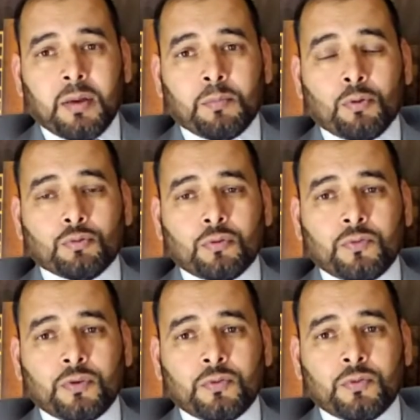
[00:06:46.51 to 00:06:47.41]
Both of
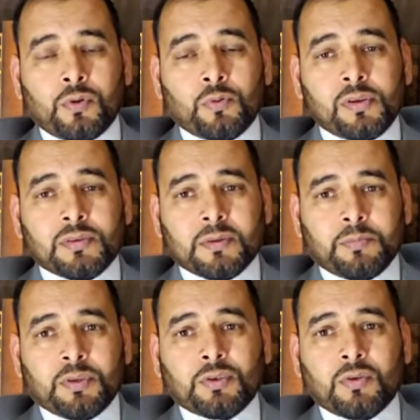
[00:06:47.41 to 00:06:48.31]
you will
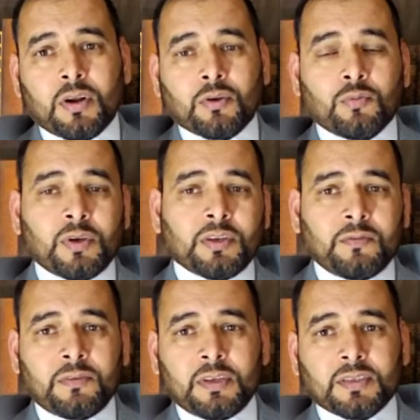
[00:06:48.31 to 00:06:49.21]
submit your argument,
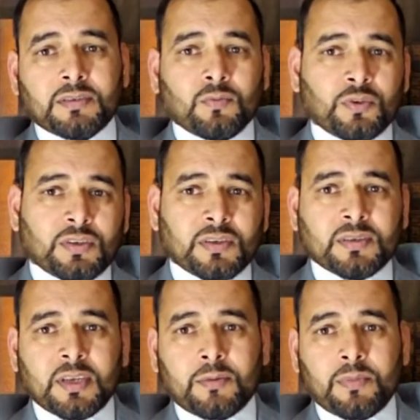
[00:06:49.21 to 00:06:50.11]
evidence, witness
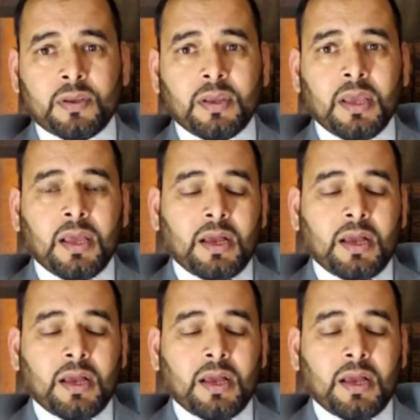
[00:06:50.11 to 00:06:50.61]
statement.